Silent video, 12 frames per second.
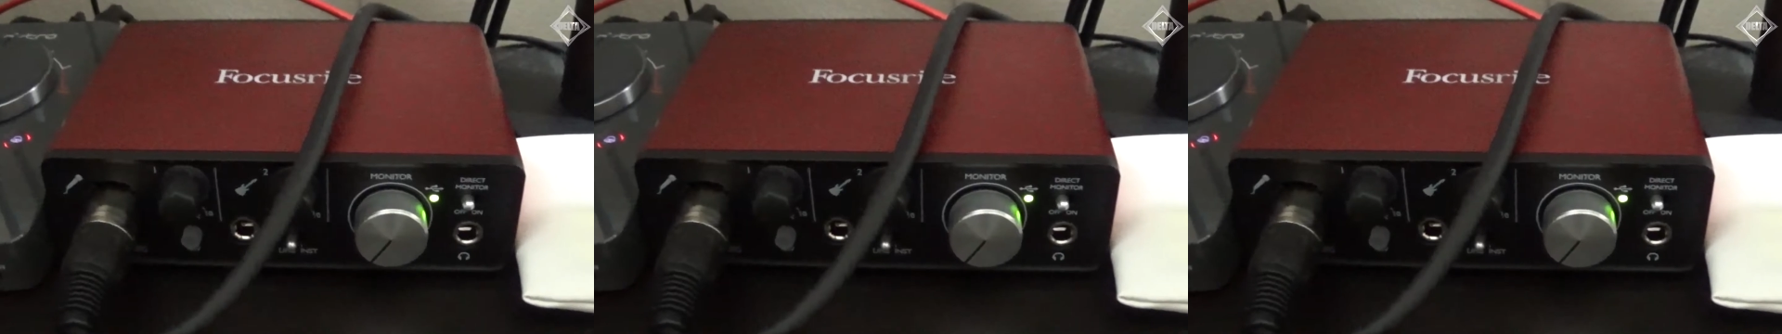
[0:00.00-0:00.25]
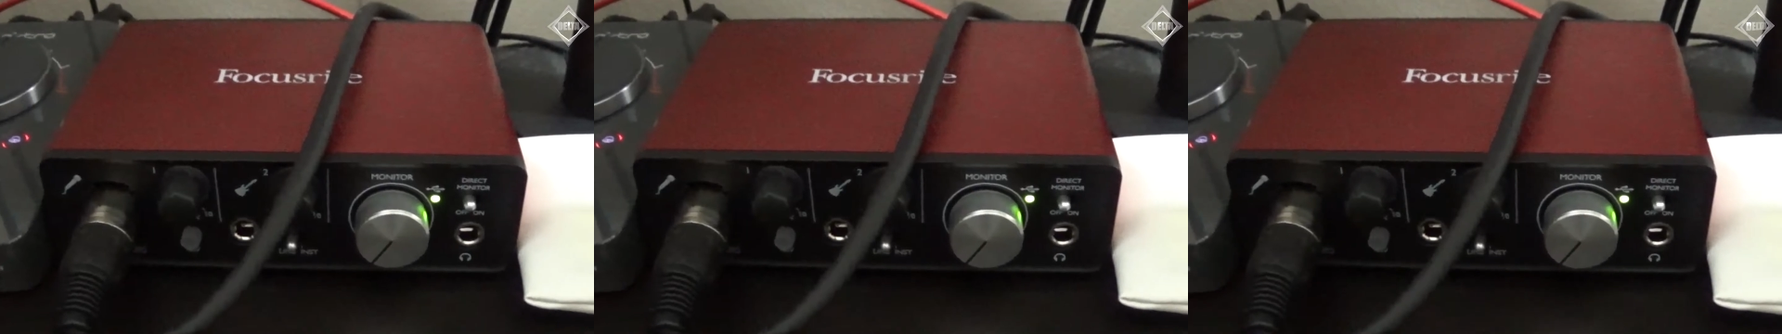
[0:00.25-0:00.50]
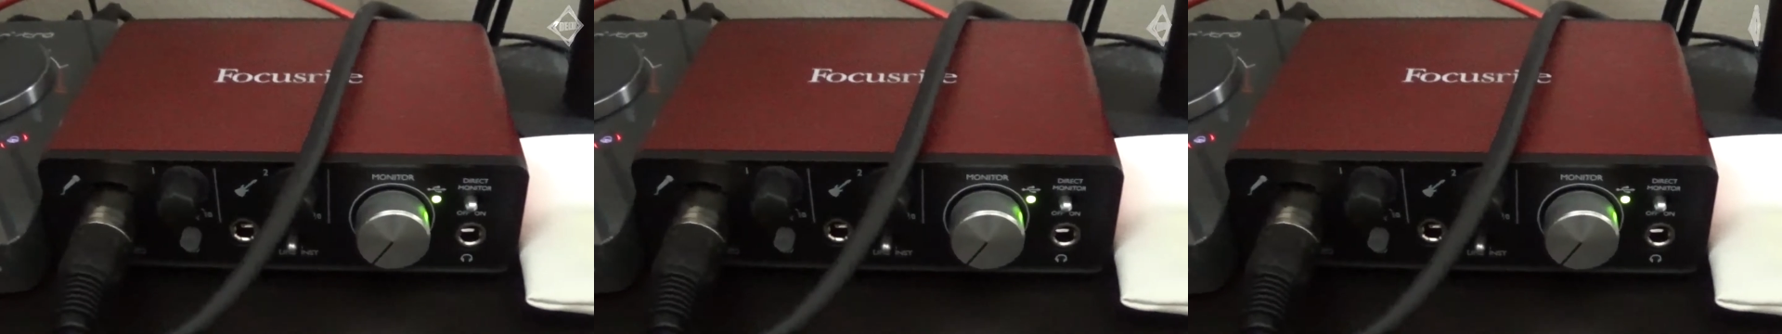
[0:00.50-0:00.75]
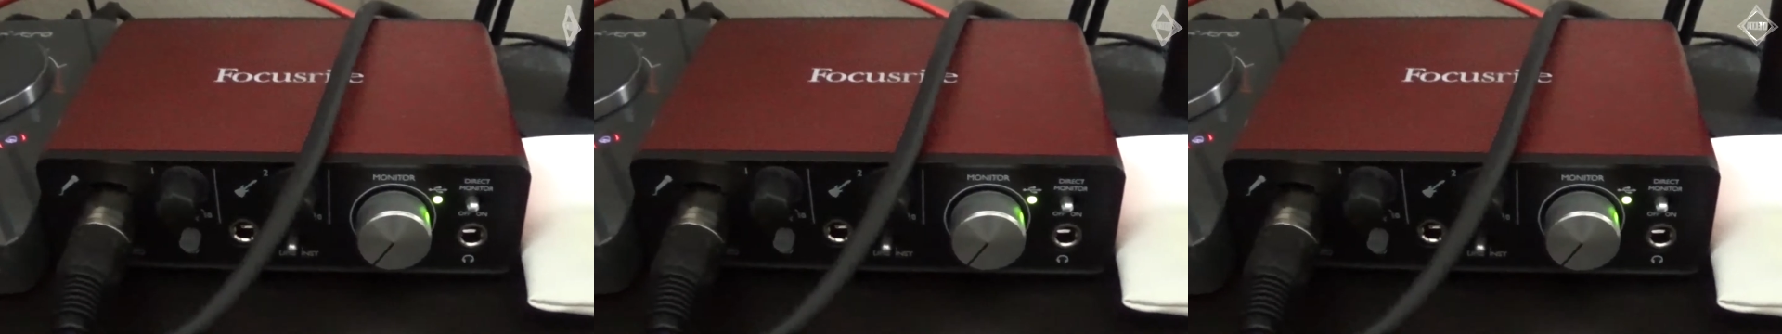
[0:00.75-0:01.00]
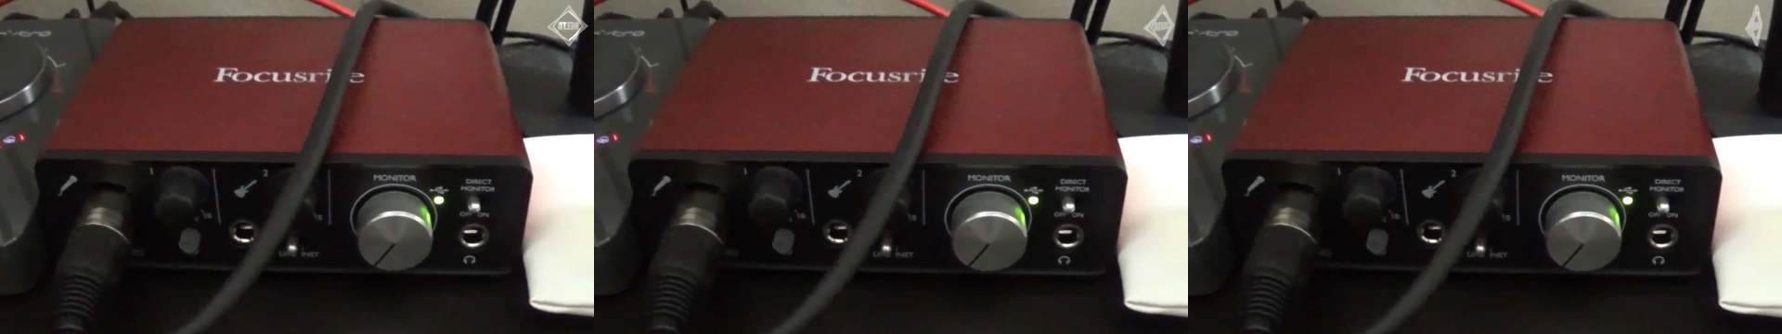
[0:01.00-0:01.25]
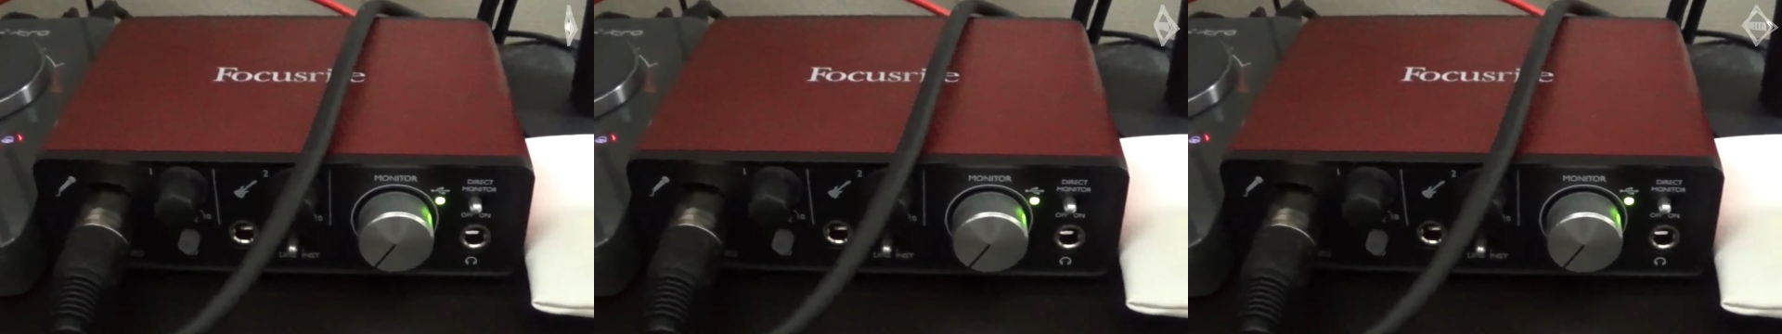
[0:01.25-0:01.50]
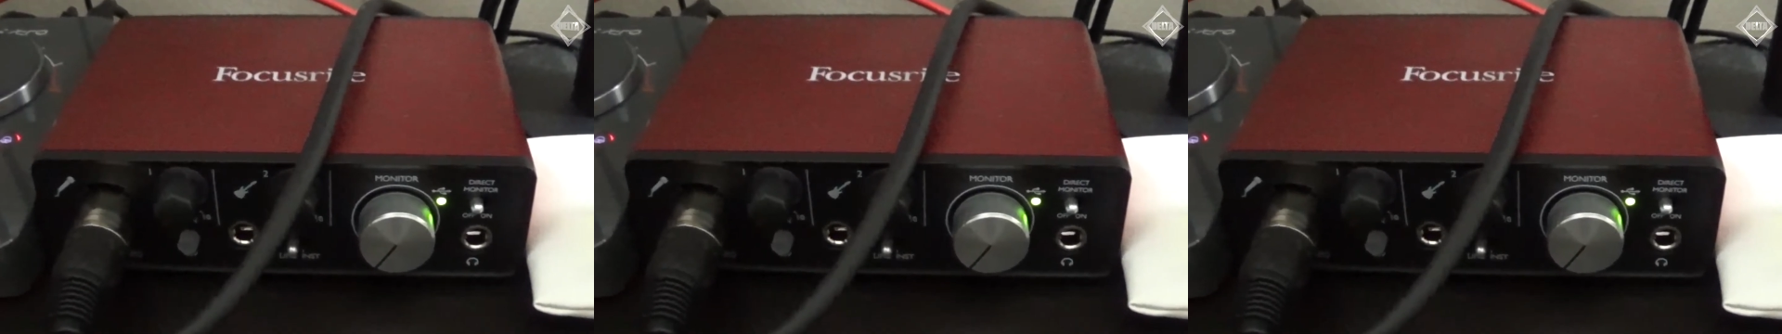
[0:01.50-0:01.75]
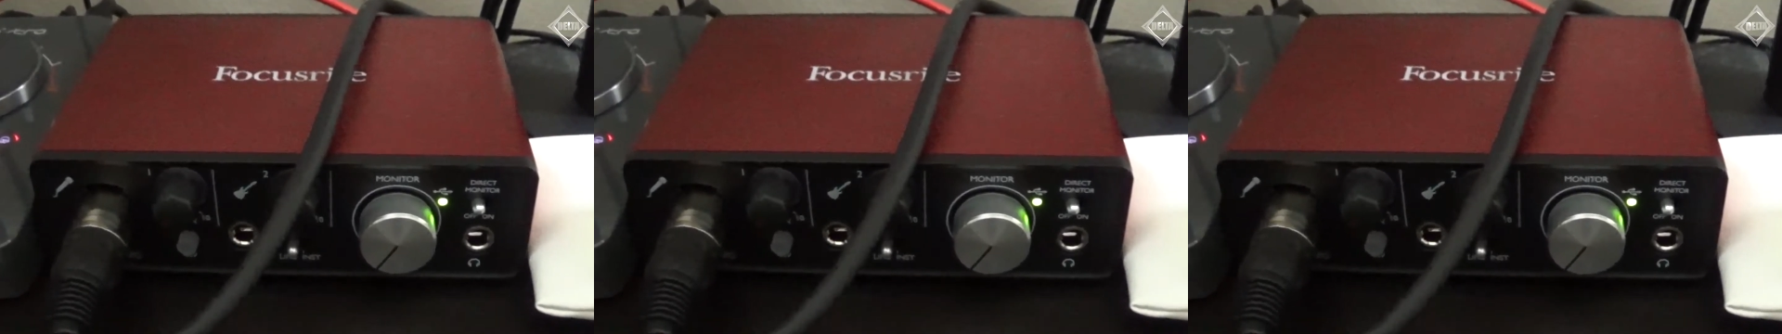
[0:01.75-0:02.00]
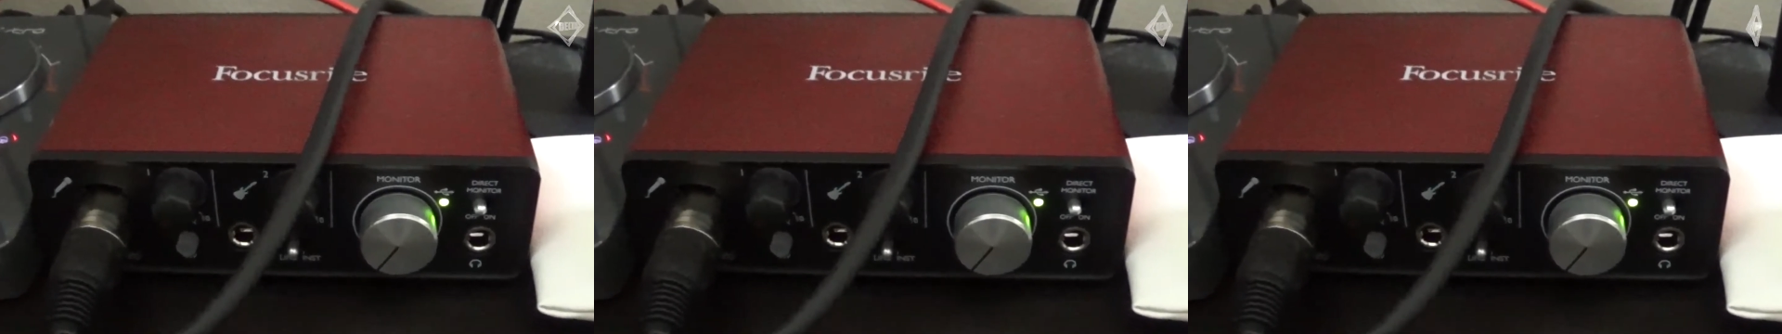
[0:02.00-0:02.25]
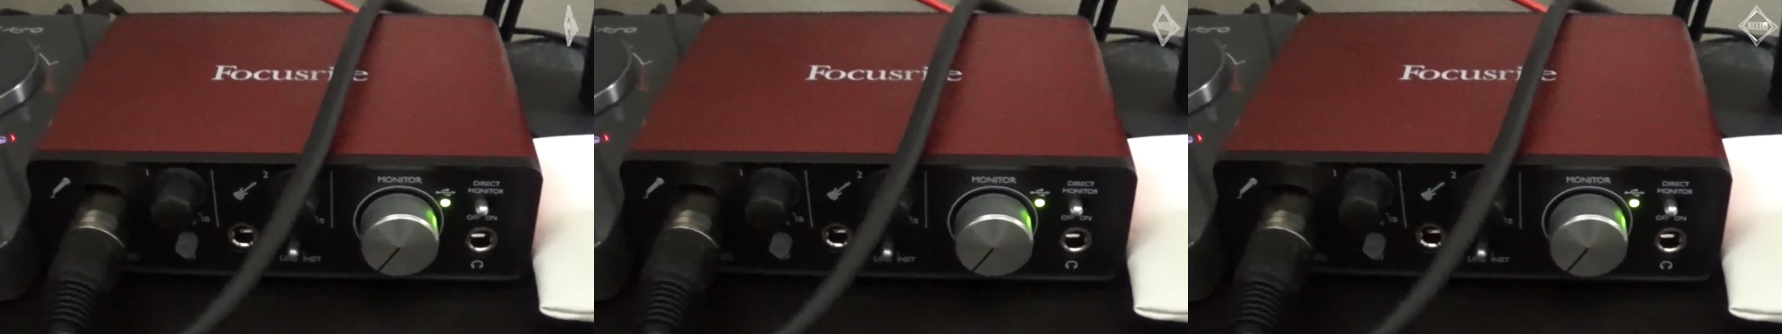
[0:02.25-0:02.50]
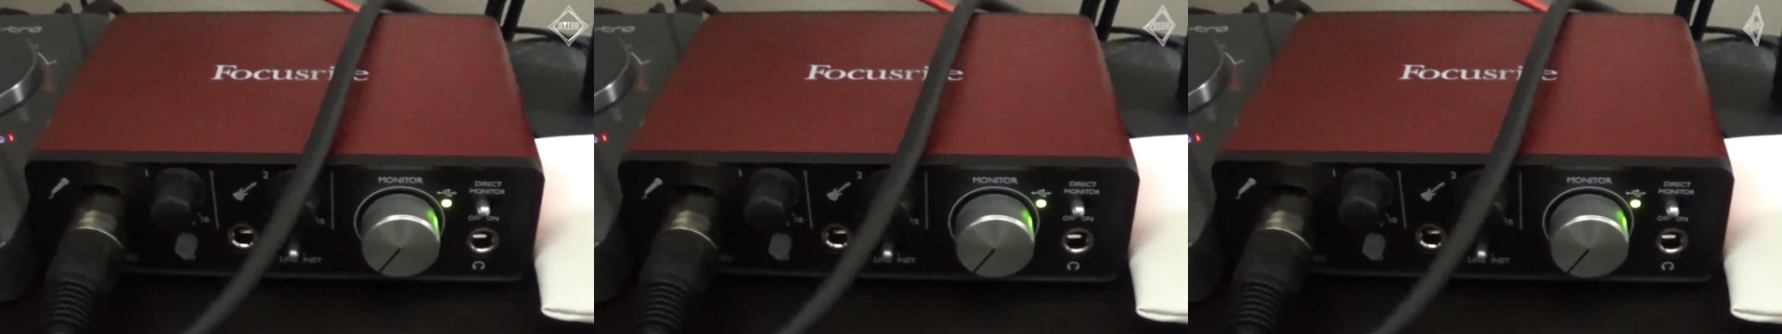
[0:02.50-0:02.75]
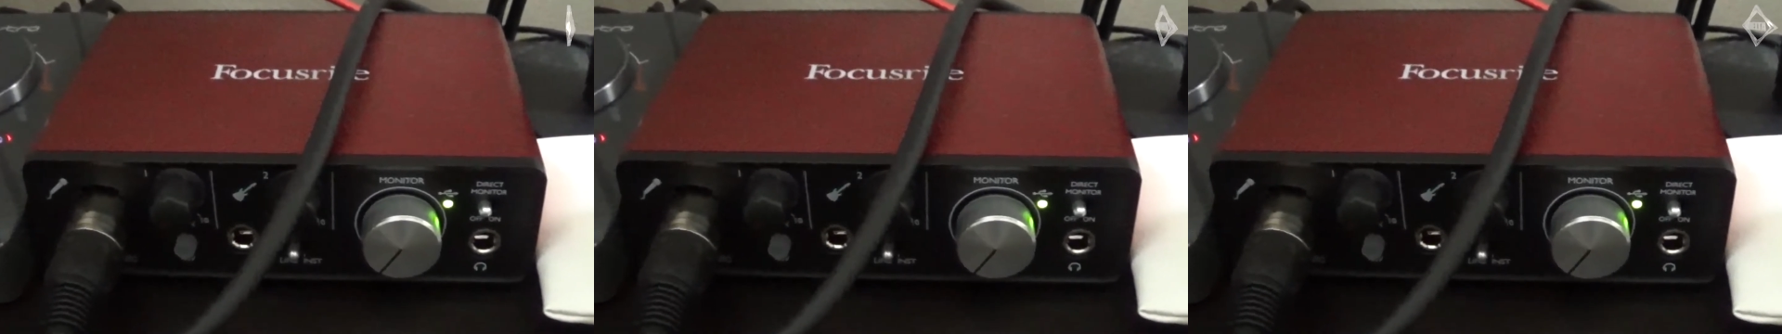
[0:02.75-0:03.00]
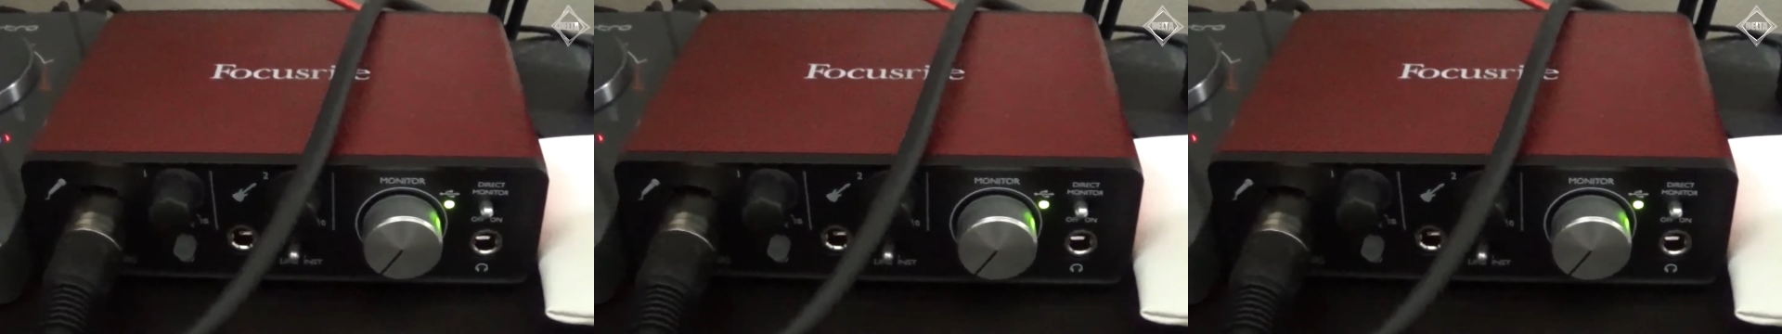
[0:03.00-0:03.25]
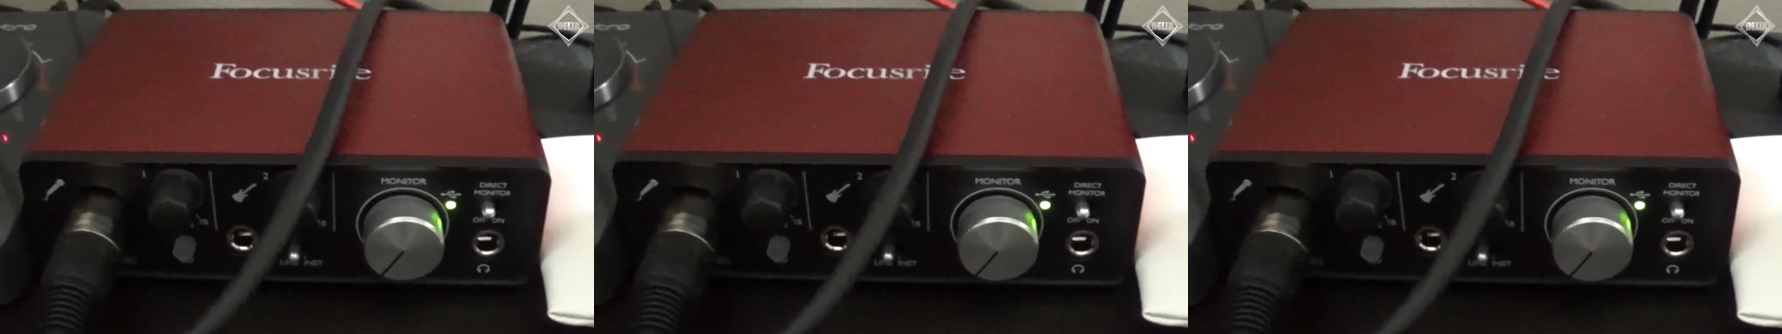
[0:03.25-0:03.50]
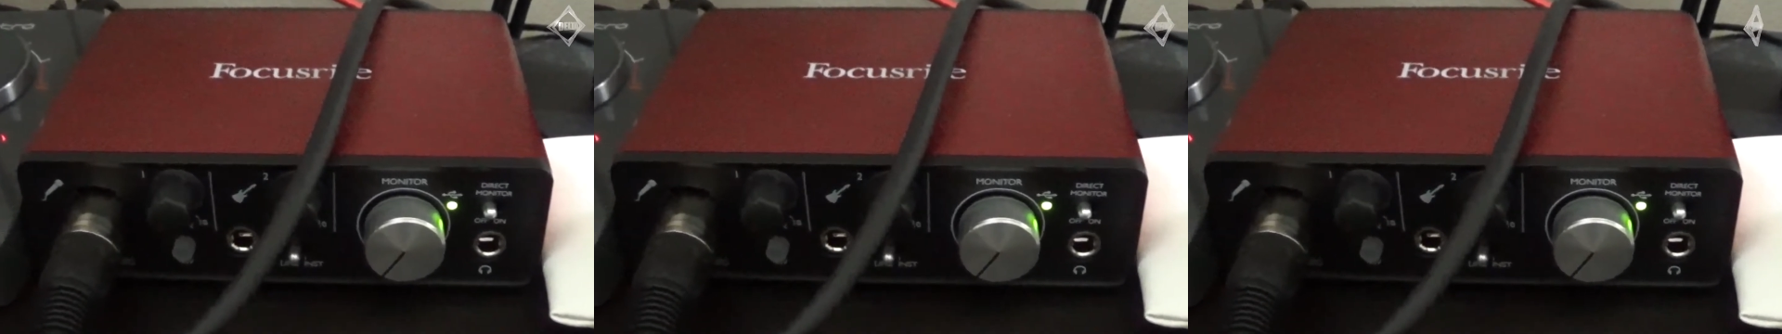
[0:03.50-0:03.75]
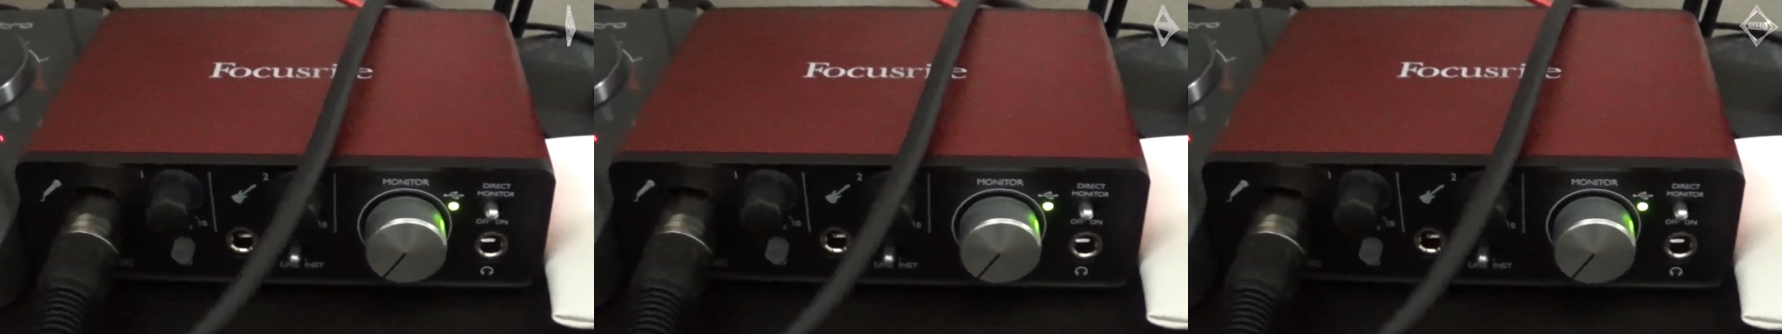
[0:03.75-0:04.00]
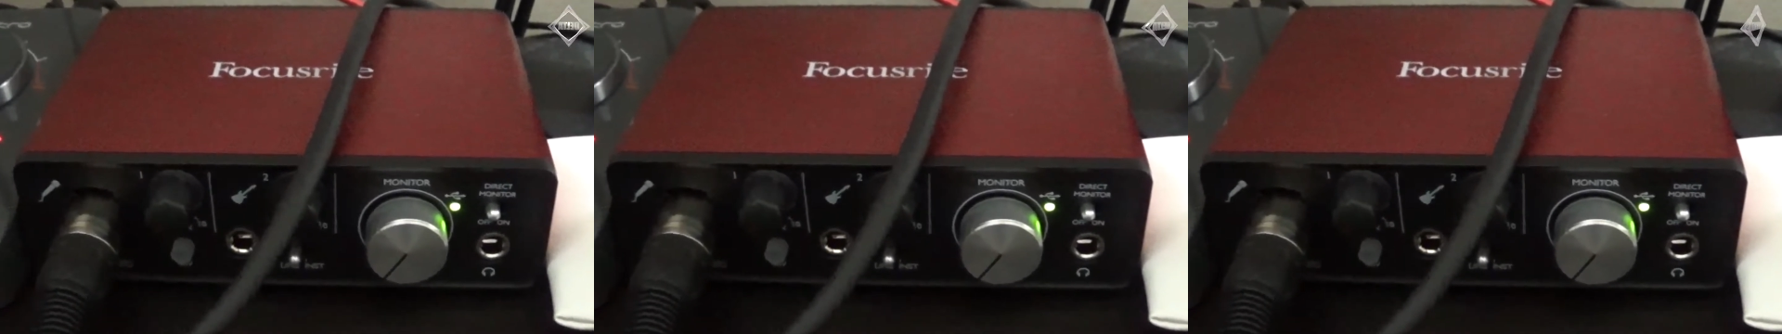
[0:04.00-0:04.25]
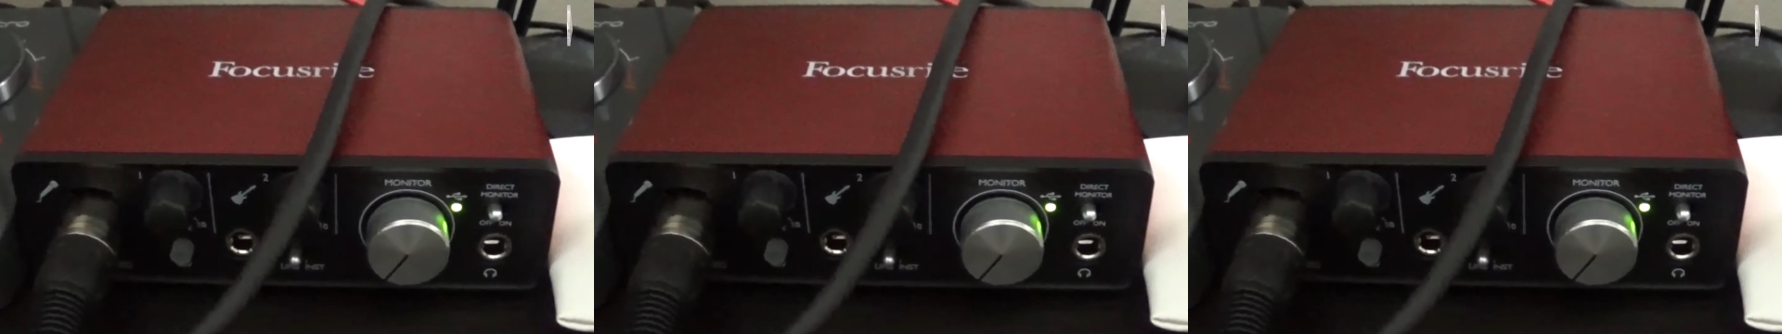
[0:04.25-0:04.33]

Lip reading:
[unreadable: no face in view]